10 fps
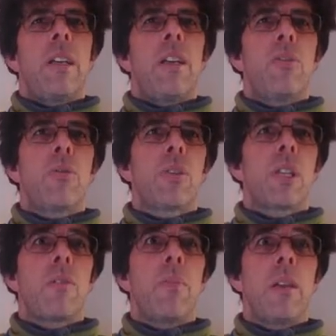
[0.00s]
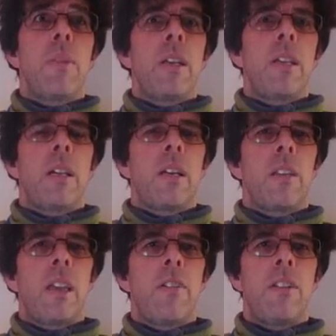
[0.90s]
It also, maybe
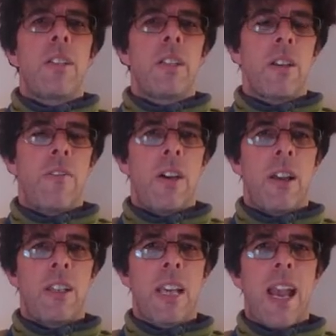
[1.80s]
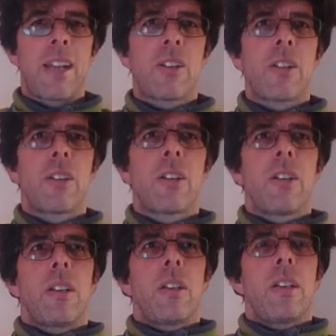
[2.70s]
there isn't a file attached
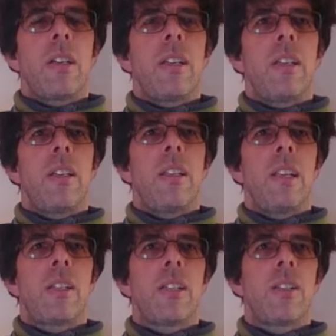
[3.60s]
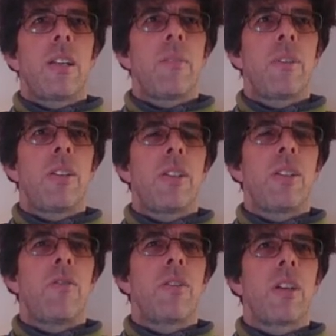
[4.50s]
in the lesson assignment, and
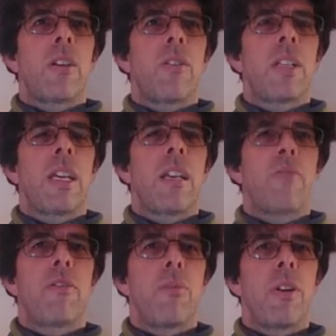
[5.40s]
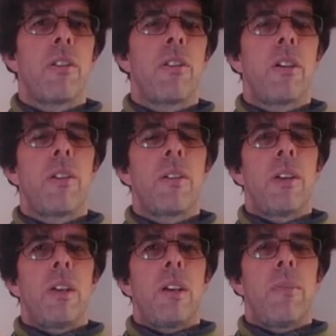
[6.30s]
so you've got to go and take it from
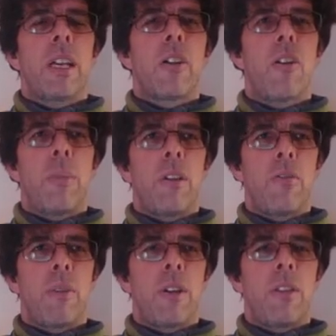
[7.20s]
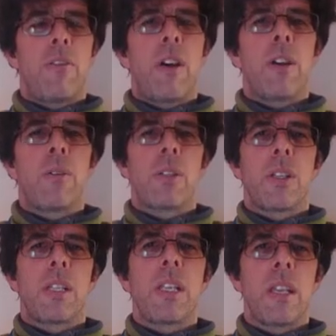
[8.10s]
make a copy of one of the files
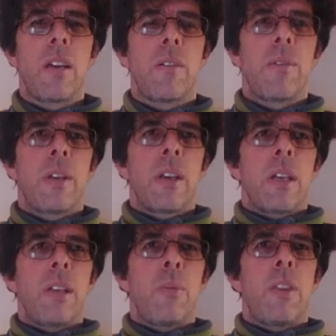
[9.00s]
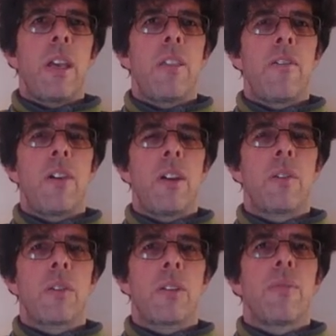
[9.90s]
that's in with the other
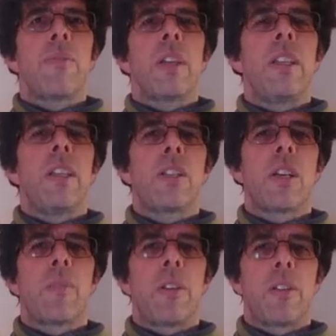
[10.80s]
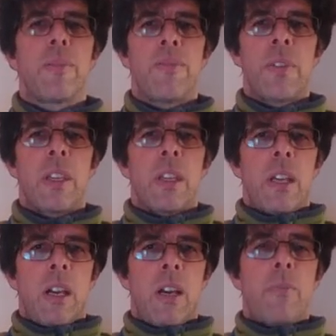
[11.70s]
files in the assignment.
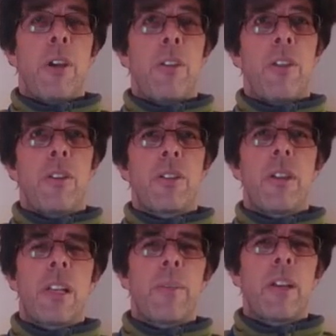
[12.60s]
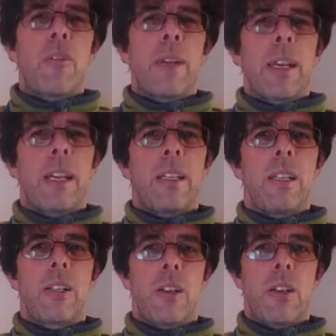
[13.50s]
Both of those are a little bit
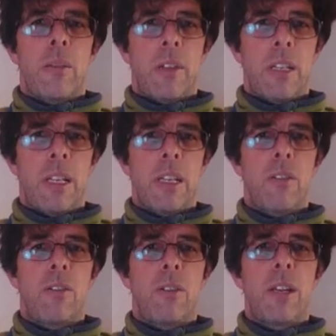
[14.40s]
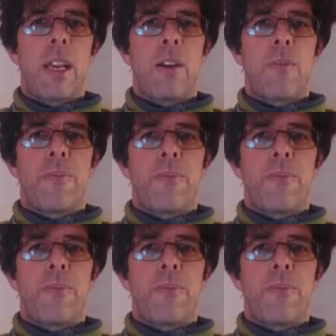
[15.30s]
complicated, so I'm going to take you through it now.